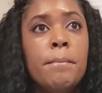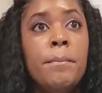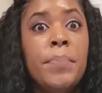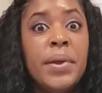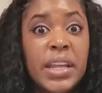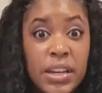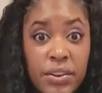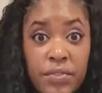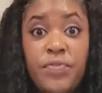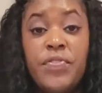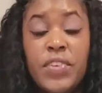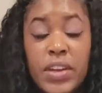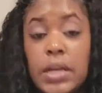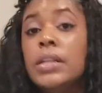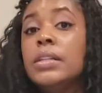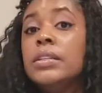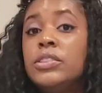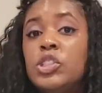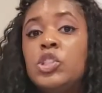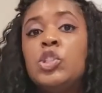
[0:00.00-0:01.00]

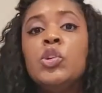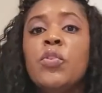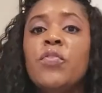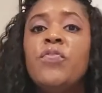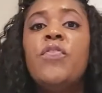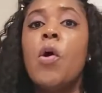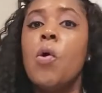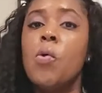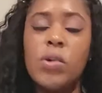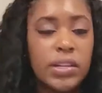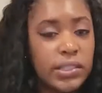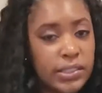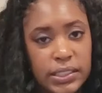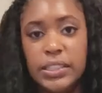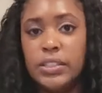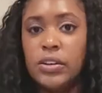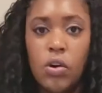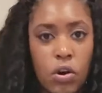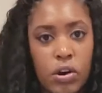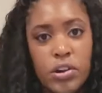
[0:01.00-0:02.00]
benefits to
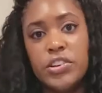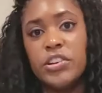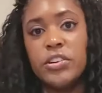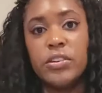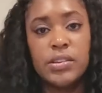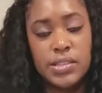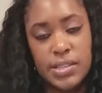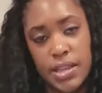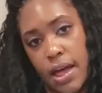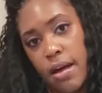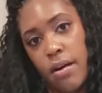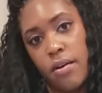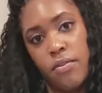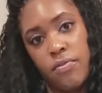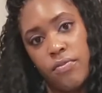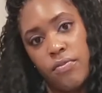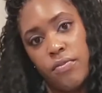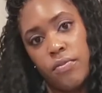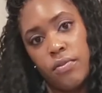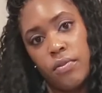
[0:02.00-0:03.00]
focusing on yourself.
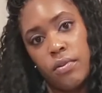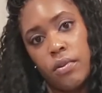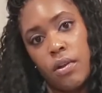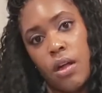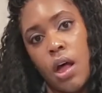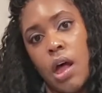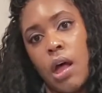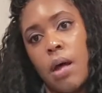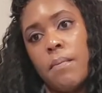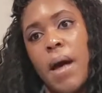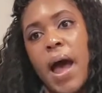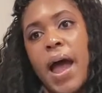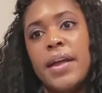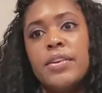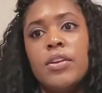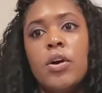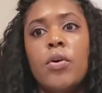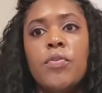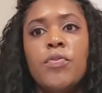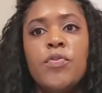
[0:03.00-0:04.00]
I
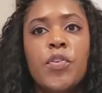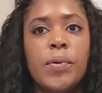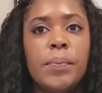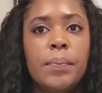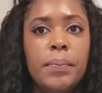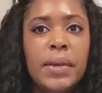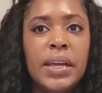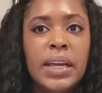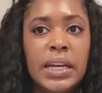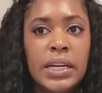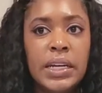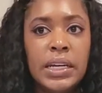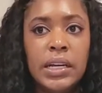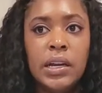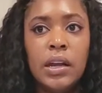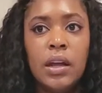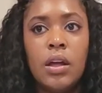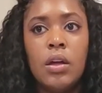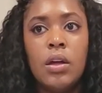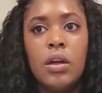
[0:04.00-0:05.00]
know for
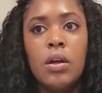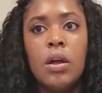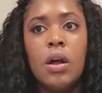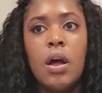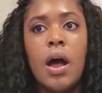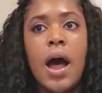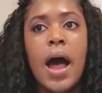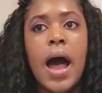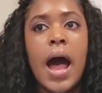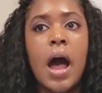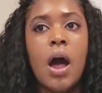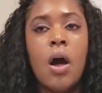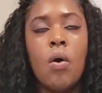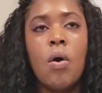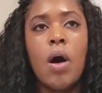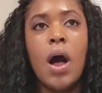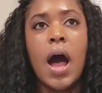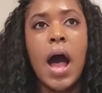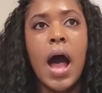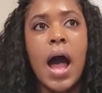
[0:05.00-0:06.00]
me,
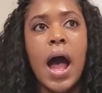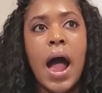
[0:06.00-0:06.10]
how